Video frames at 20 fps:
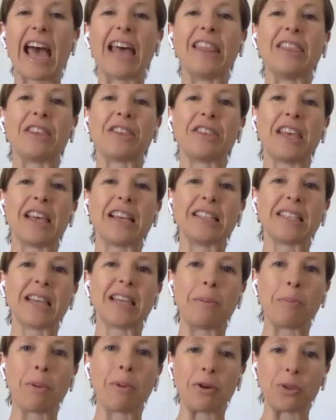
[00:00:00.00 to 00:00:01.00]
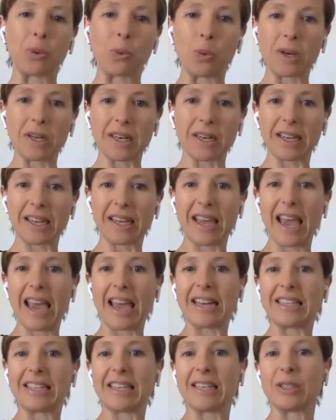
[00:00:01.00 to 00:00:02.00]
and the things that both Whitley
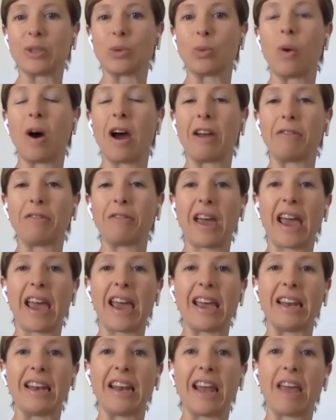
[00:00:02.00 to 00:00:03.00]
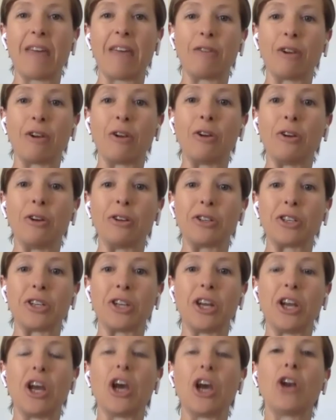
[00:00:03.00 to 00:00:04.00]
and his wife Anne have learnt,
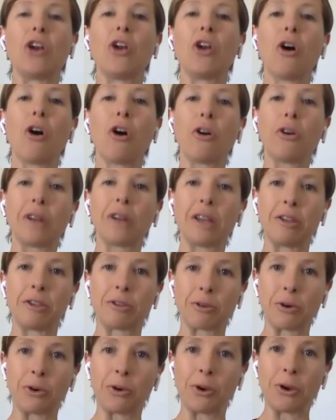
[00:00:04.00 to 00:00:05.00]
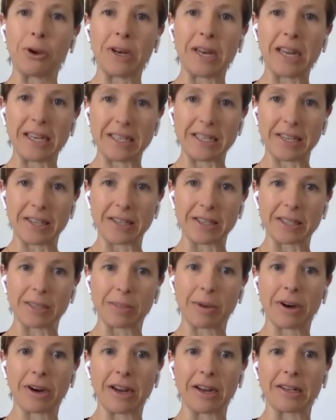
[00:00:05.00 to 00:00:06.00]
not only through her near-death
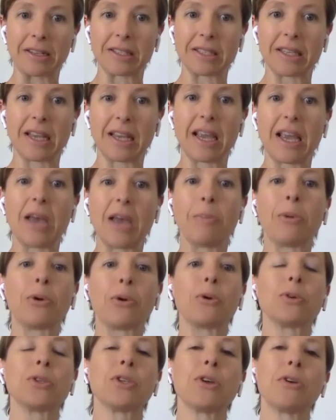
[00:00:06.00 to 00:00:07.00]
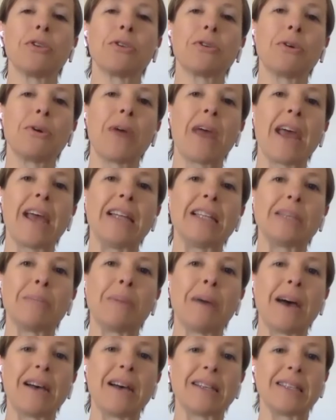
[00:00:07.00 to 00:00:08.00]
experience, but also through Anne's
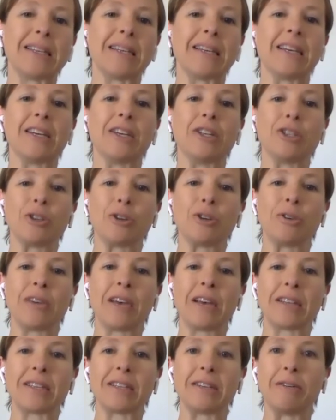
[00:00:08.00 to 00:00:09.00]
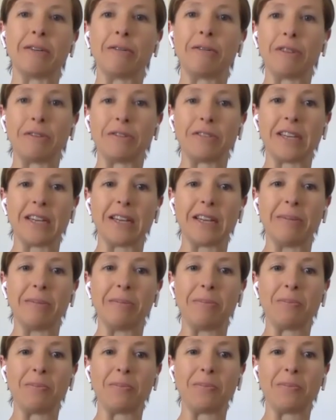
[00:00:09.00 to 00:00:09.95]
passing in 2015.